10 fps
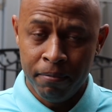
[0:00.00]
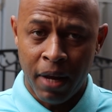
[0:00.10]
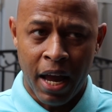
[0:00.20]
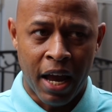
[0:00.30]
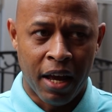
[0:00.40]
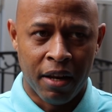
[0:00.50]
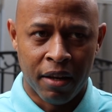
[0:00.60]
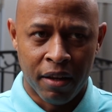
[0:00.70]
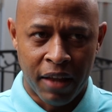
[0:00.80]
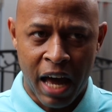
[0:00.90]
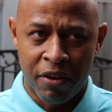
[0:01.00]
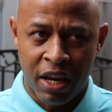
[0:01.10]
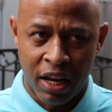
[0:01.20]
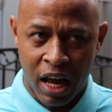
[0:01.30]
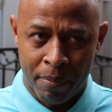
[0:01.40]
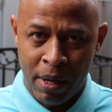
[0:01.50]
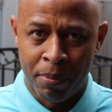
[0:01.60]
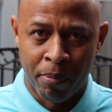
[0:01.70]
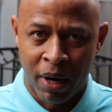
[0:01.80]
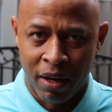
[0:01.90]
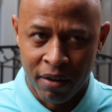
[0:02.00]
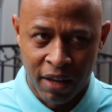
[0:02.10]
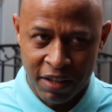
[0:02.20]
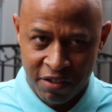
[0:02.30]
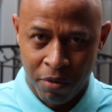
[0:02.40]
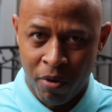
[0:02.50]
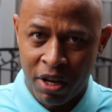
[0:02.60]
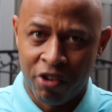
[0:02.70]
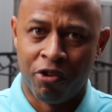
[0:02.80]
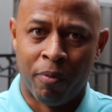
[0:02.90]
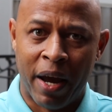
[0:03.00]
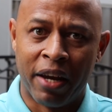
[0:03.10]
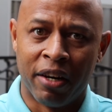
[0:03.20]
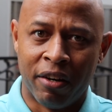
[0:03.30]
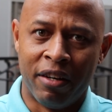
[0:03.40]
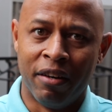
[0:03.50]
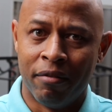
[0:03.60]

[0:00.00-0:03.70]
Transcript: and that'll get a lot of people, but that still won't get your regular